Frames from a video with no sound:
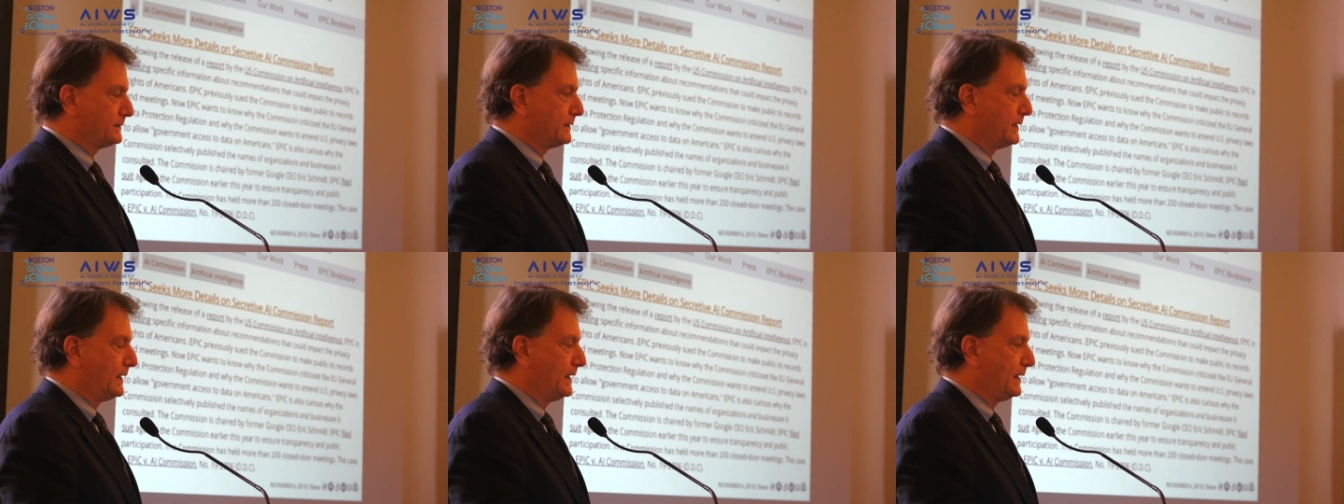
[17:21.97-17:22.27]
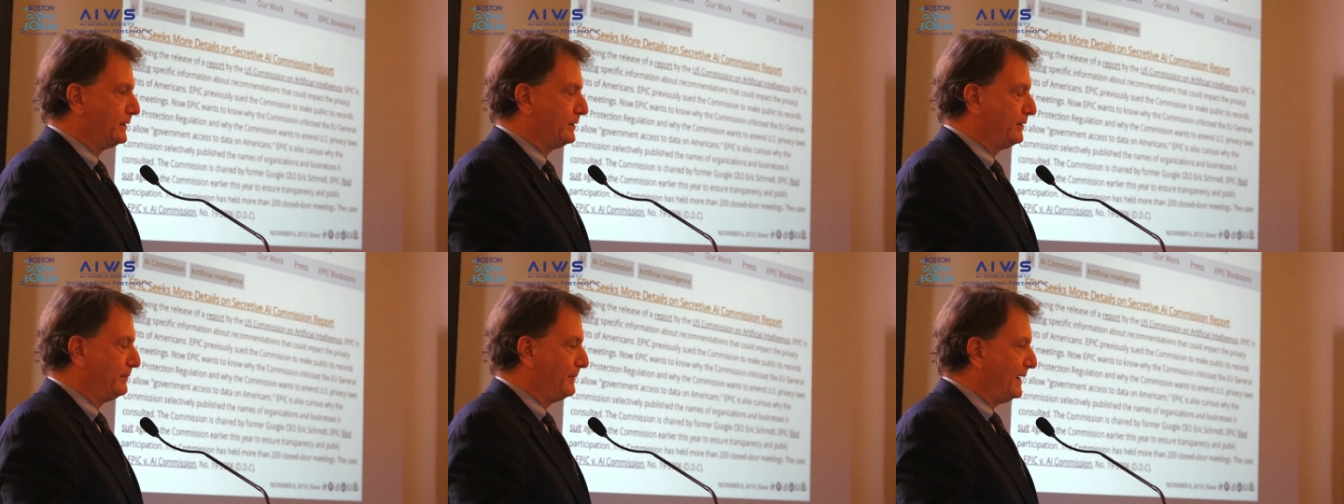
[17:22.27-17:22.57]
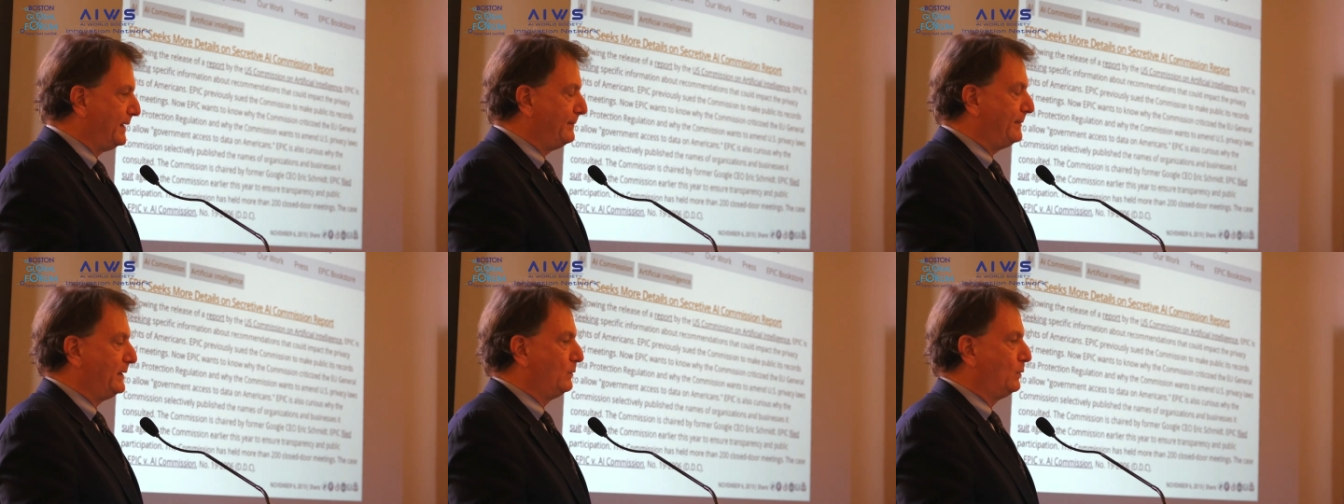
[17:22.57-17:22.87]
And you
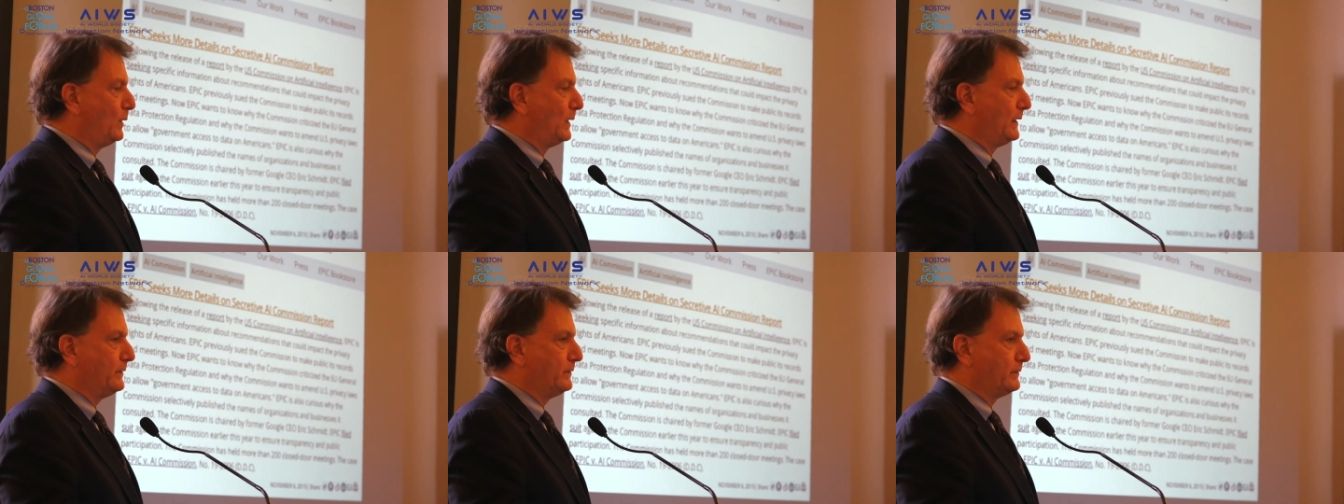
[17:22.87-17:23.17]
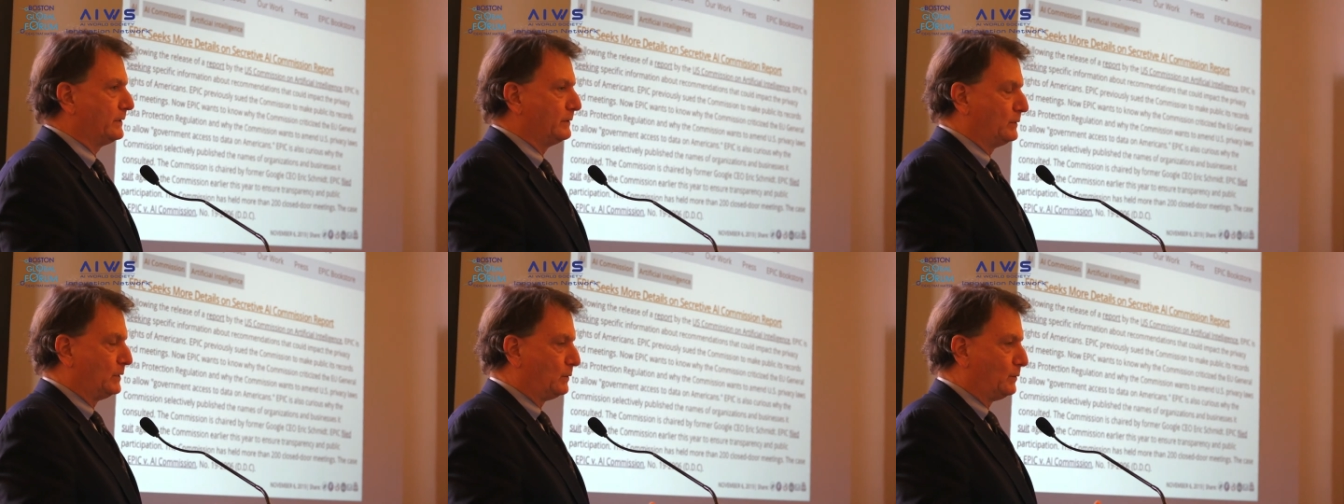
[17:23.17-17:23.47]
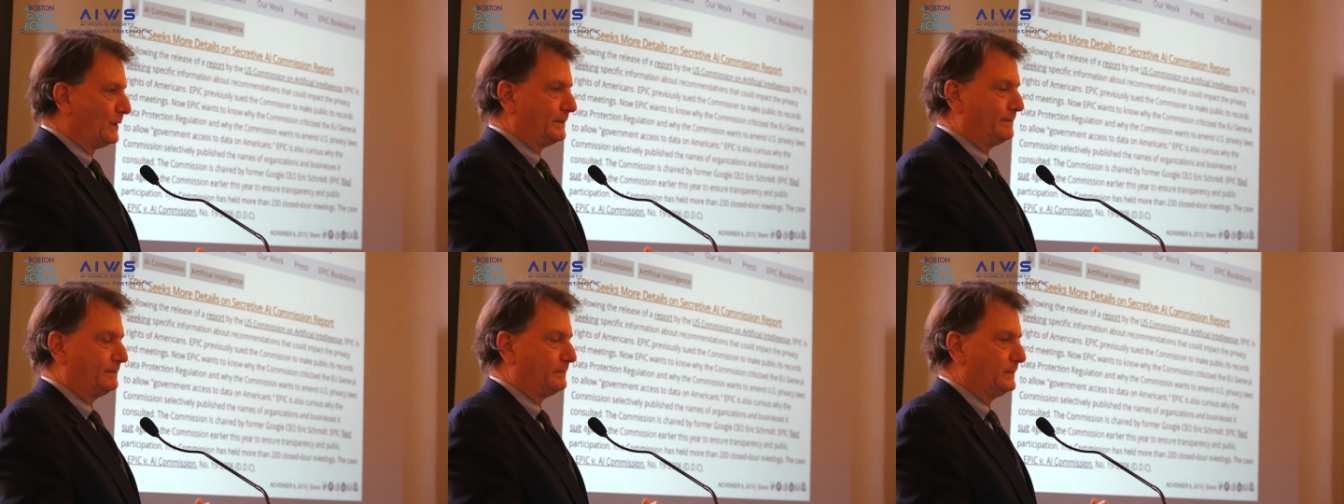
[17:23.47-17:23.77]
may be wondering, well,
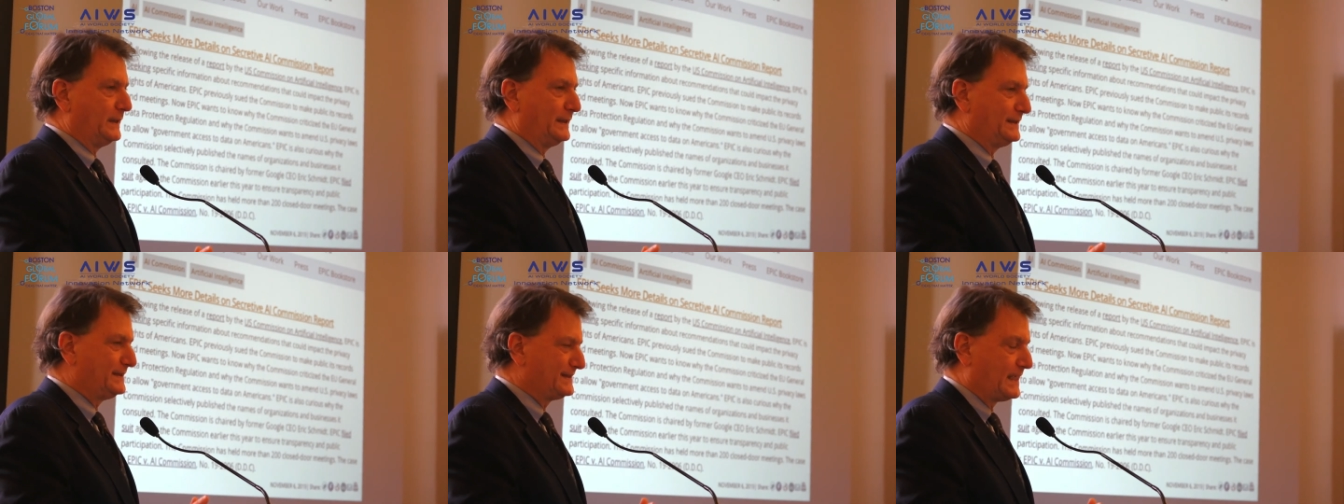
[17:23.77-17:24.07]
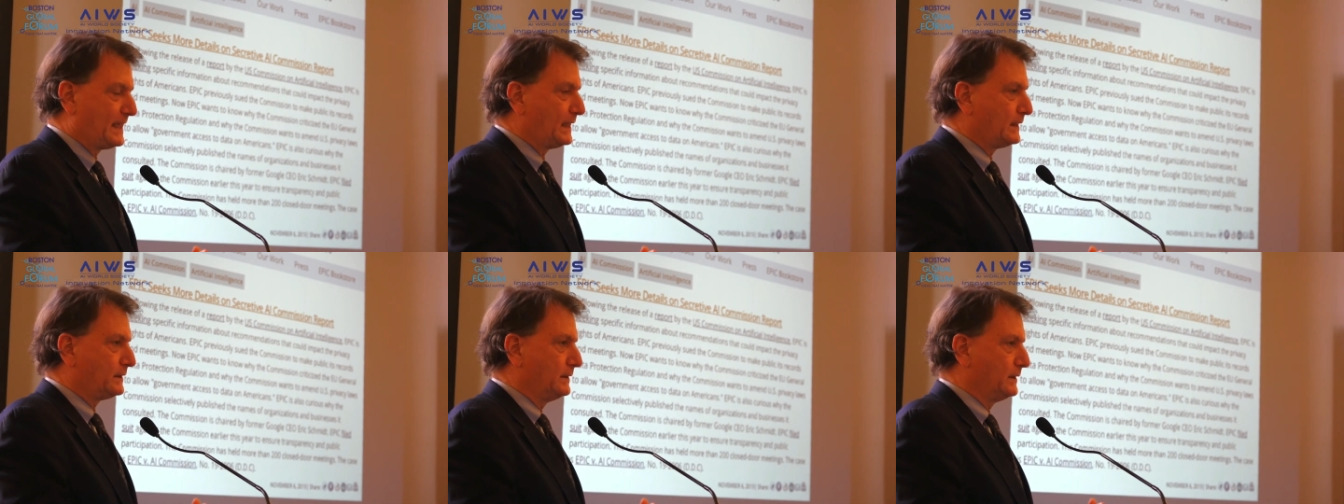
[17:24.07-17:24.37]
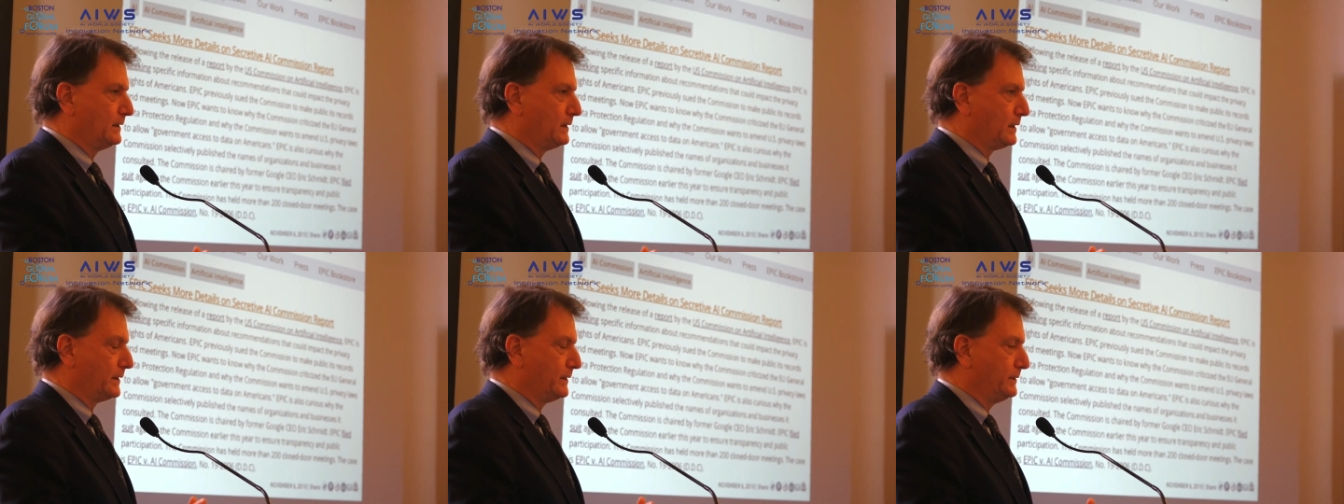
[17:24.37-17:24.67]
what exactly
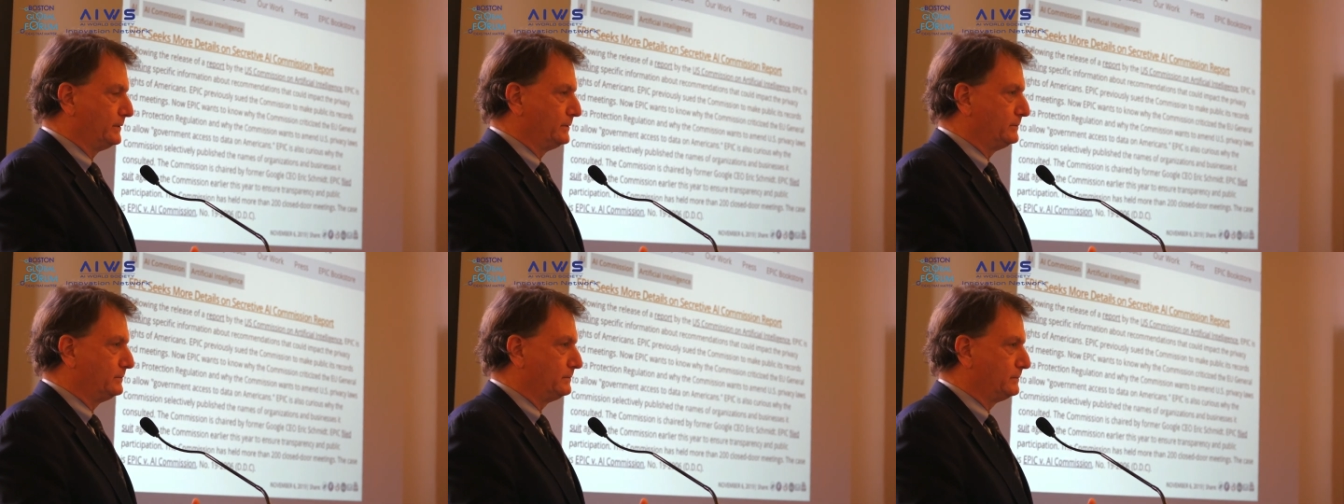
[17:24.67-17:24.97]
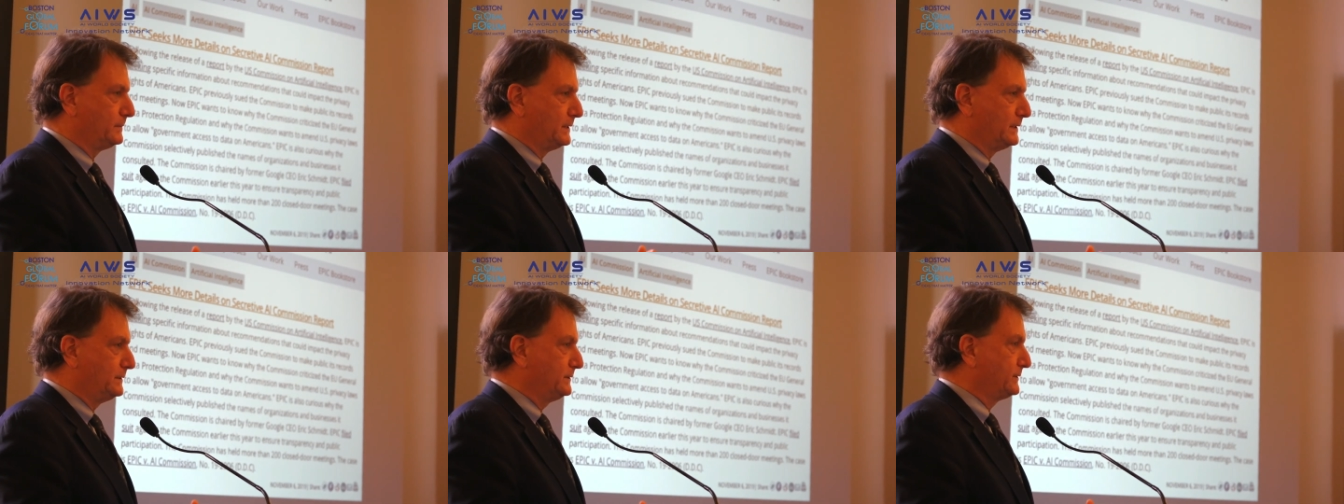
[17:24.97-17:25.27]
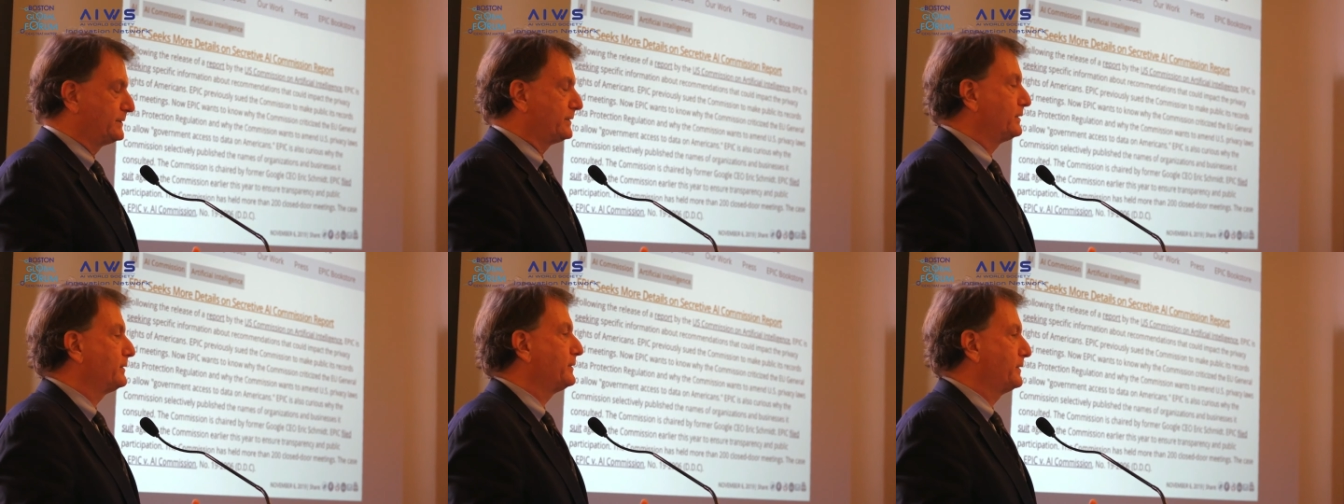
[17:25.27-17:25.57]
are you
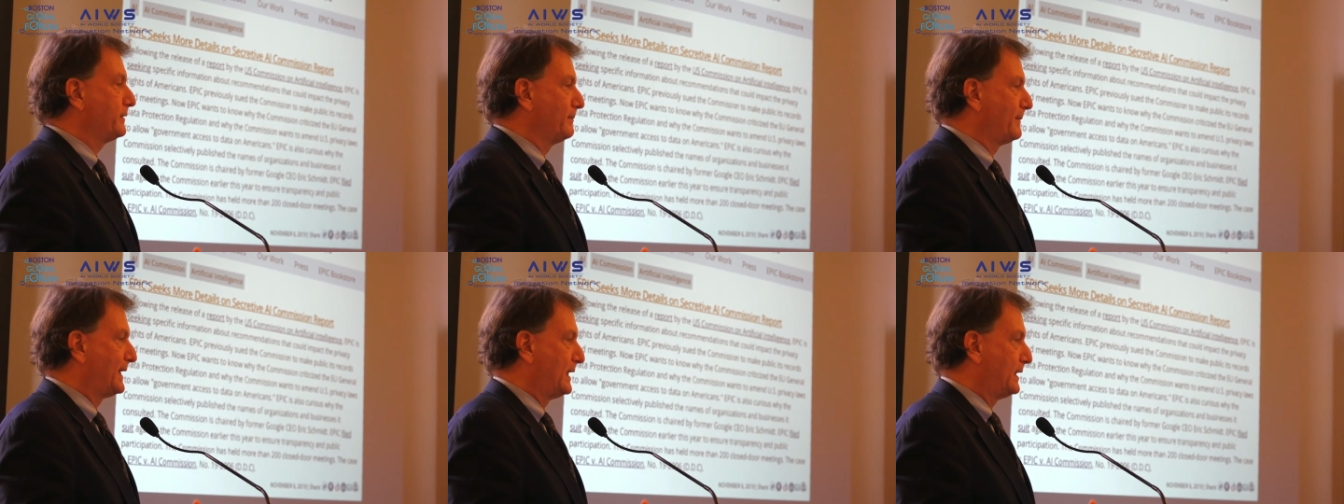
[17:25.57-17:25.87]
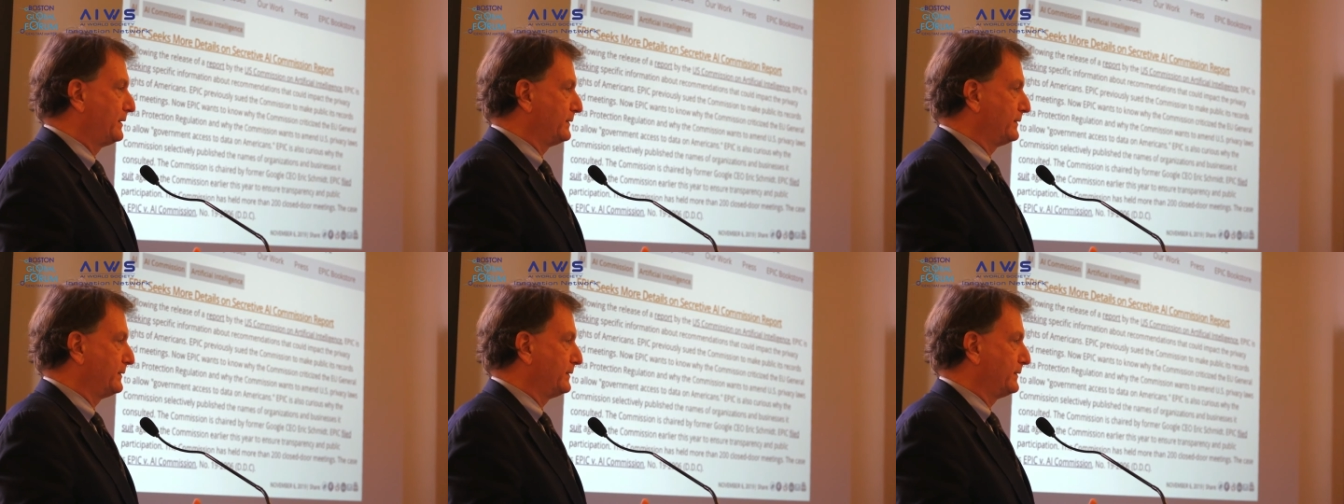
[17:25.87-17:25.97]
concerned about?